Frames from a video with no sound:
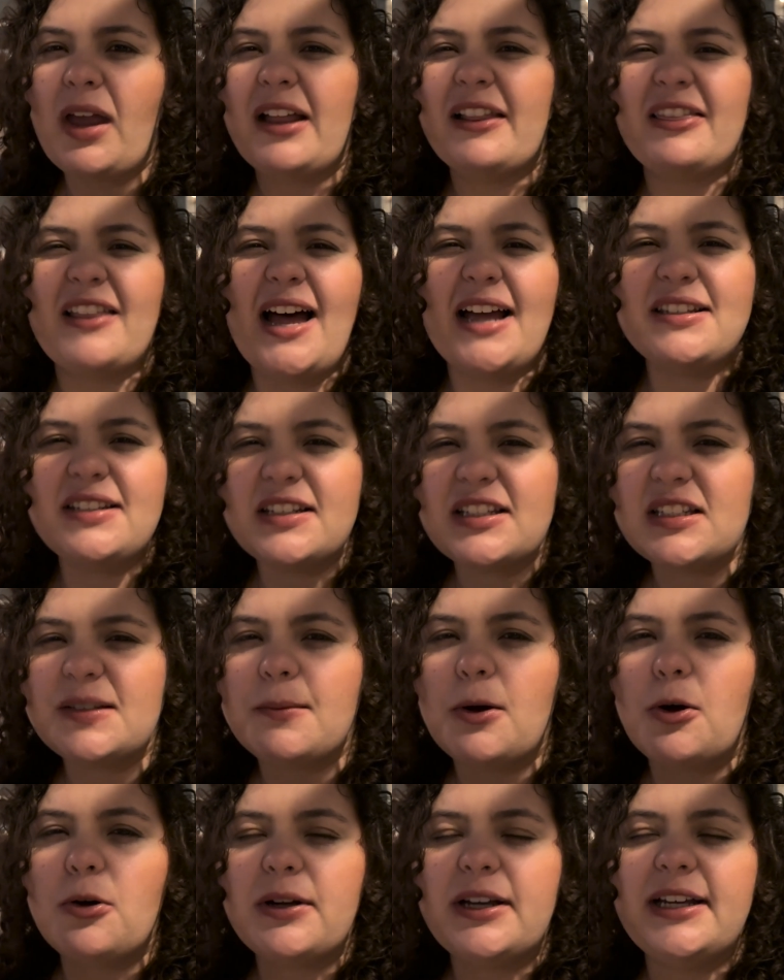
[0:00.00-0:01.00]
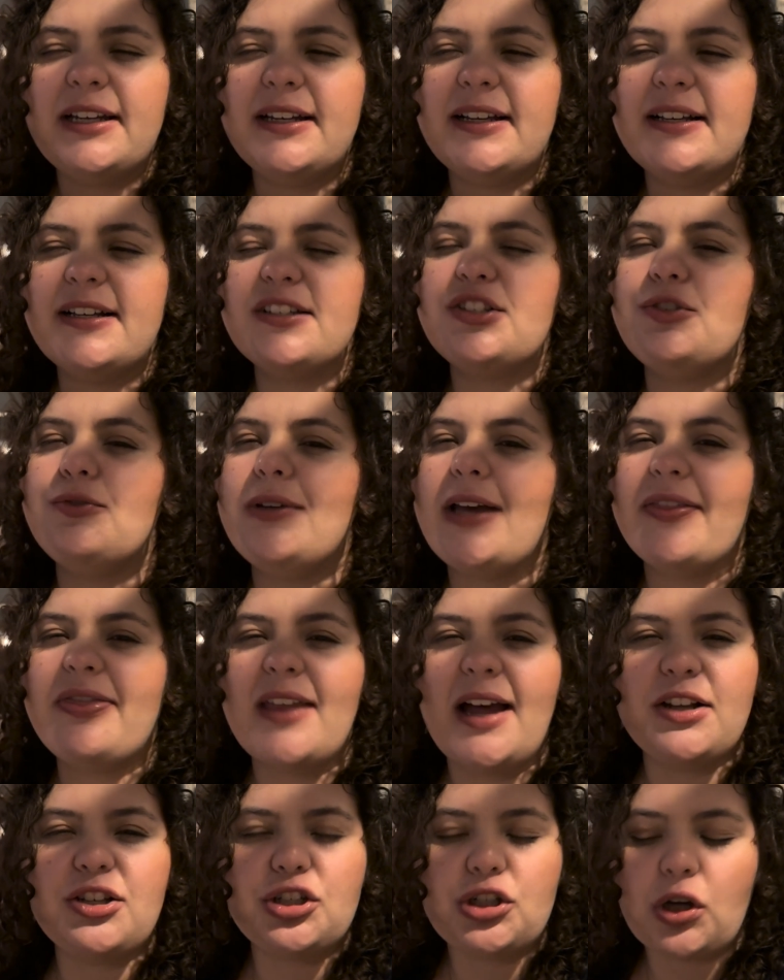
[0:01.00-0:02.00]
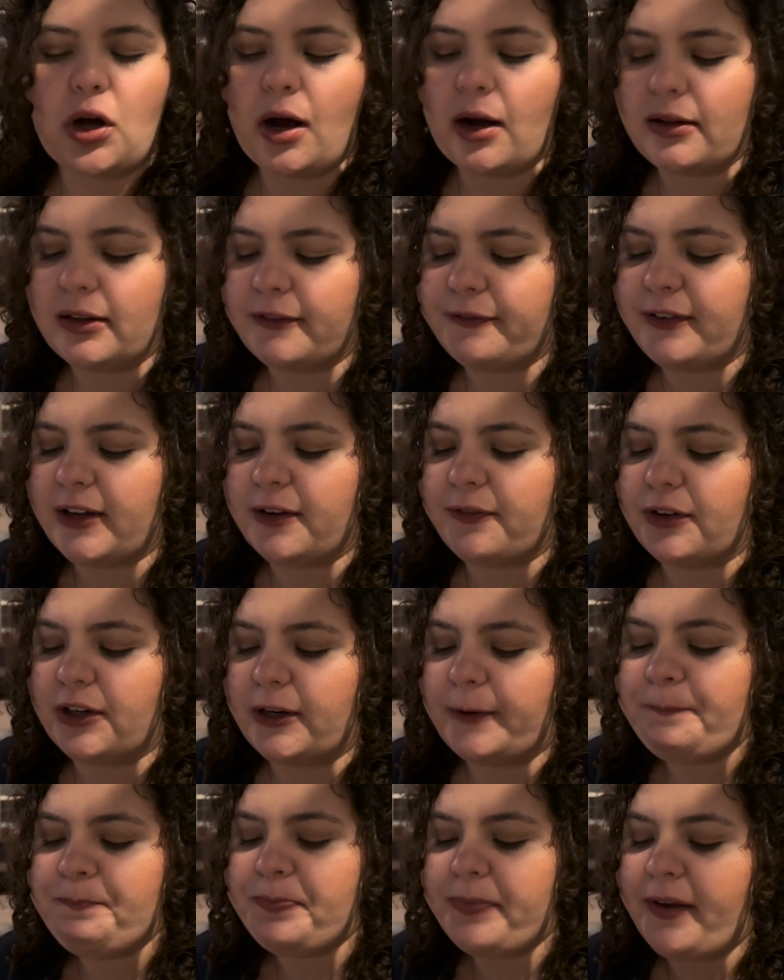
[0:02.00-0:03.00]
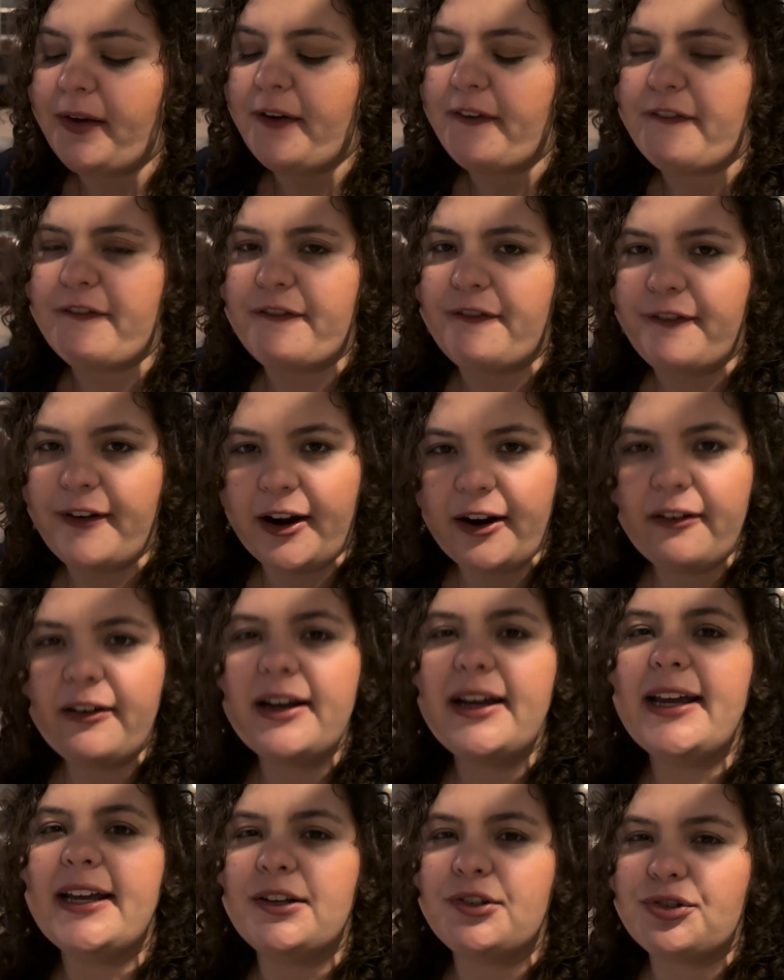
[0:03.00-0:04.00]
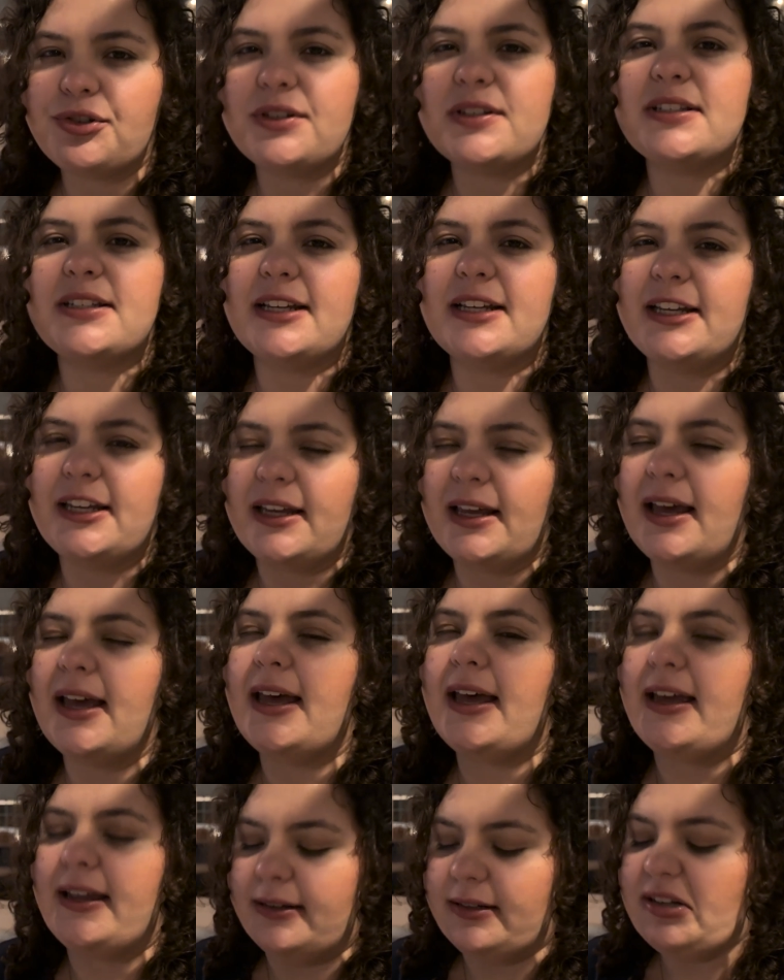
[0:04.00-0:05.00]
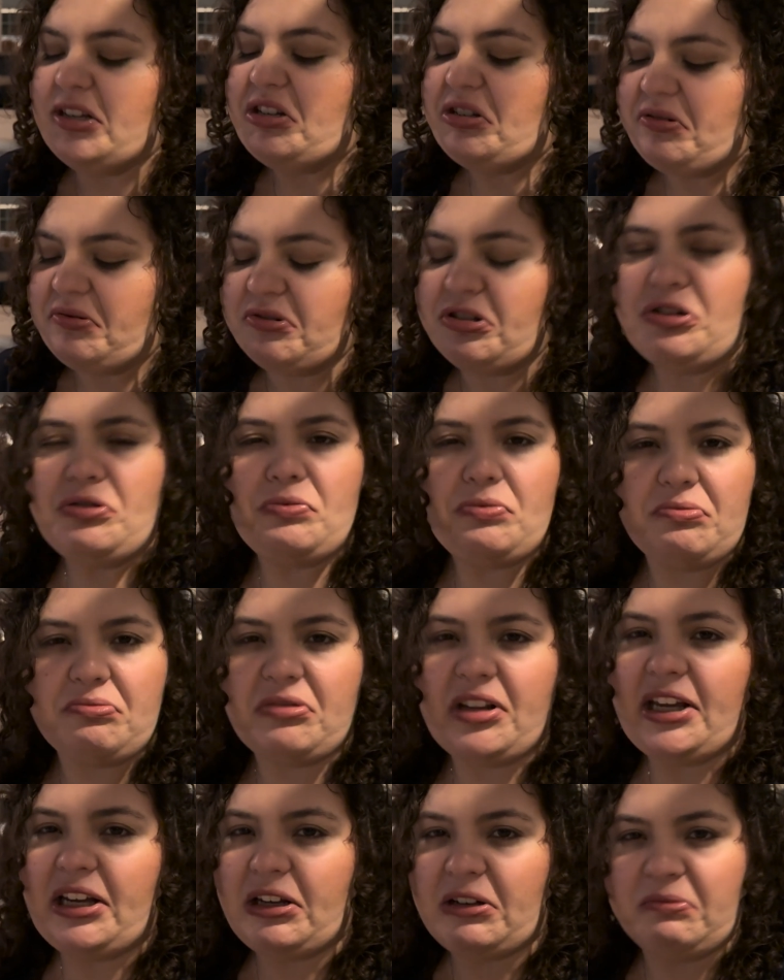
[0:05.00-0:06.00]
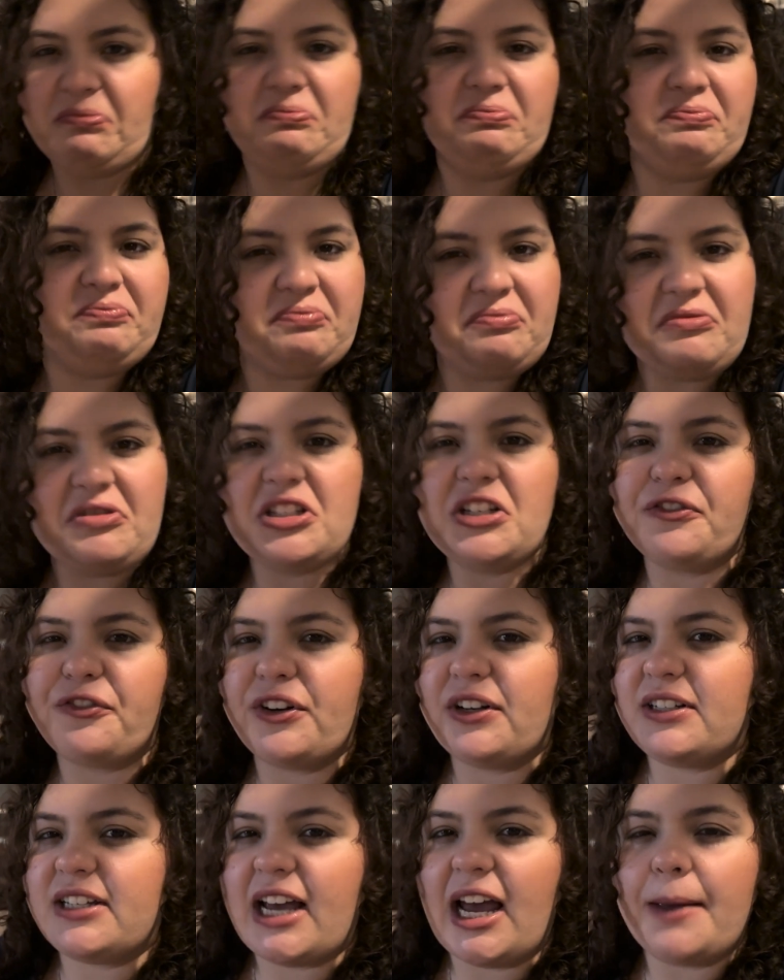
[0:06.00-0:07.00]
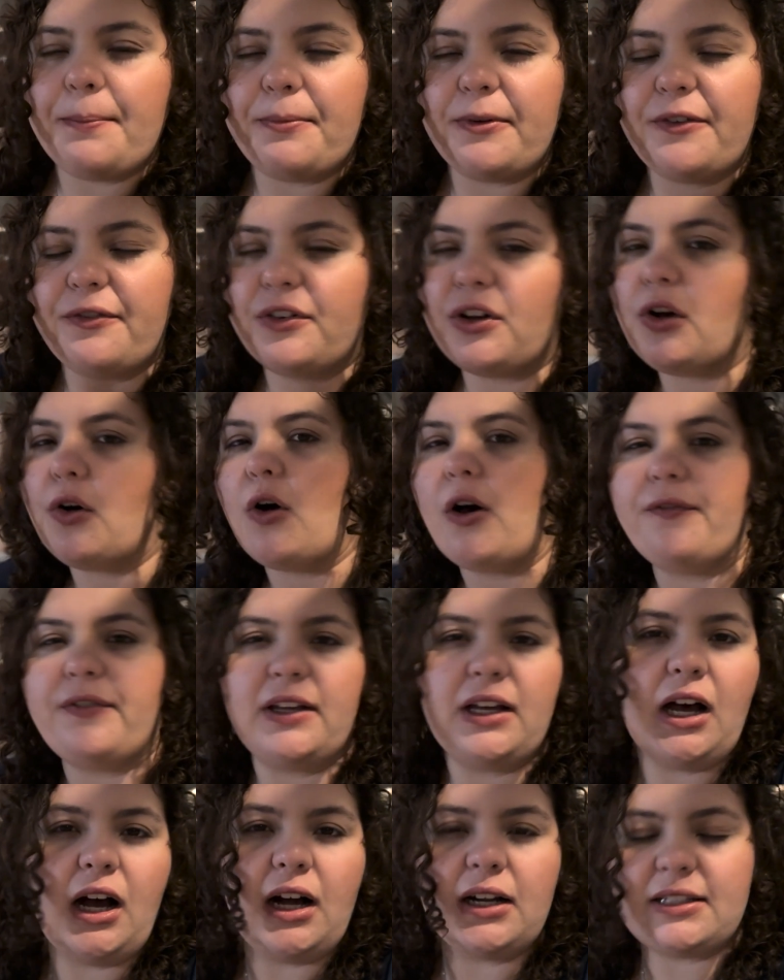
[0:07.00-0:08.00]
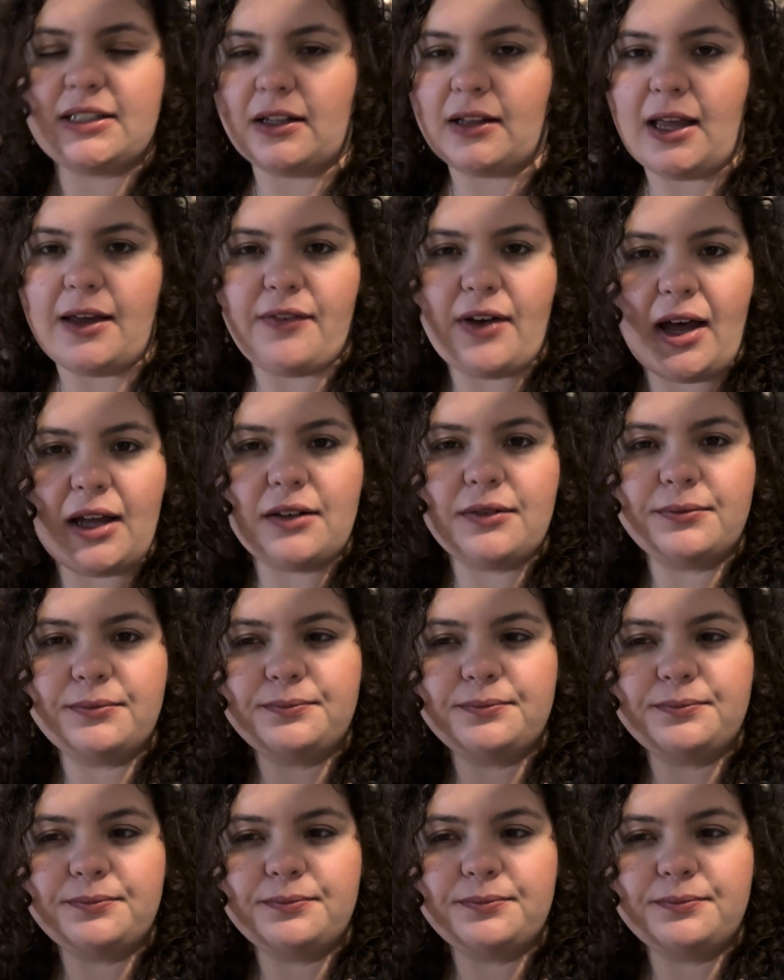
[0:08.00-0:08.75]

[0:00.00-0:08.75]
Lots of smokiness. You get that chocolate flavor. Very interesting and you, like different type of coffee cocktail I've had.